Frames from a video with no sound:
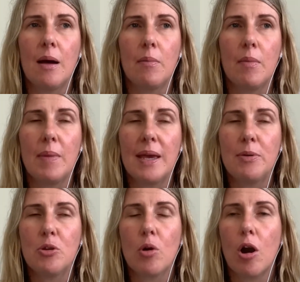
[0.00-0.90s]
Maybe
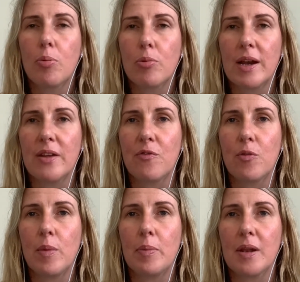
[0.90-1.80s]
you are operating
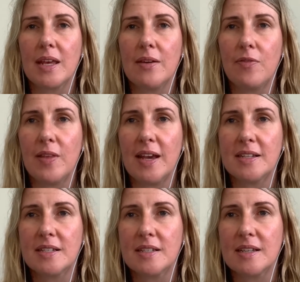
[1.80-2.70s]
from a belief
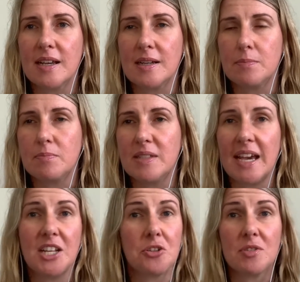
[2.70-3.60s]
that
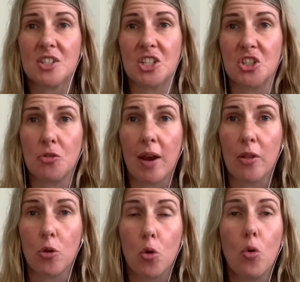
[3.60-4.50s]
danger is just around
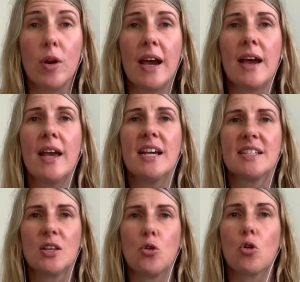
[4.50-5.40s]
the corner.
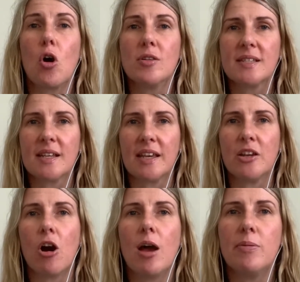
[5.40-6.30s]
So you're constantly in
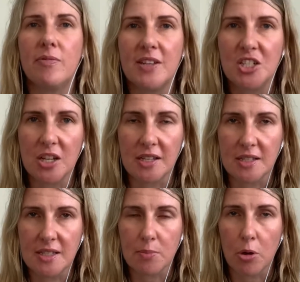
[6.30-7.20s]

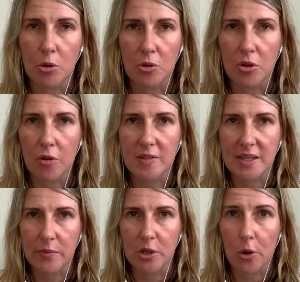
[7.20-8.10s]
hypervigilance mode of
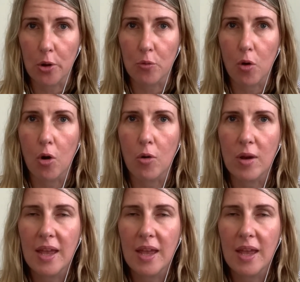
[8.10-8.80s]
something going wrong.